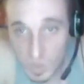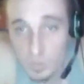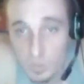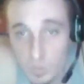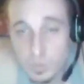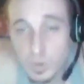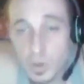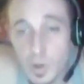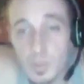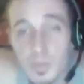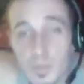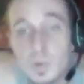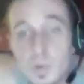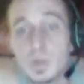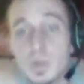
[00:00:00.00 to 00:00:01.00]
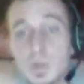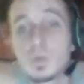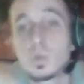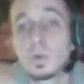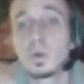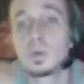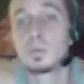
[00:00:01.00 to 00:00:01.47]
from whose
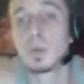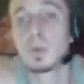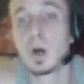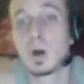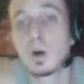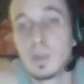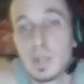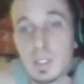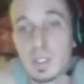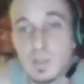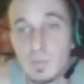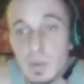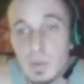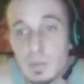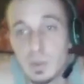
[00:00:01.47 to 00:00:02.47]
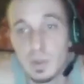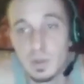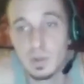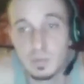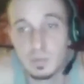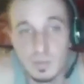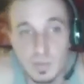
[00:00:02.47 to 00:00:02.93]
womb all things have been born.
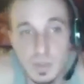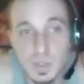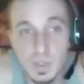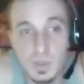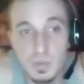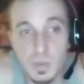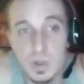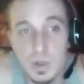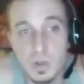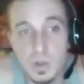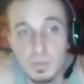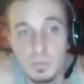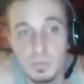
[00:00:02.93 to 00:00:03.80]
This is more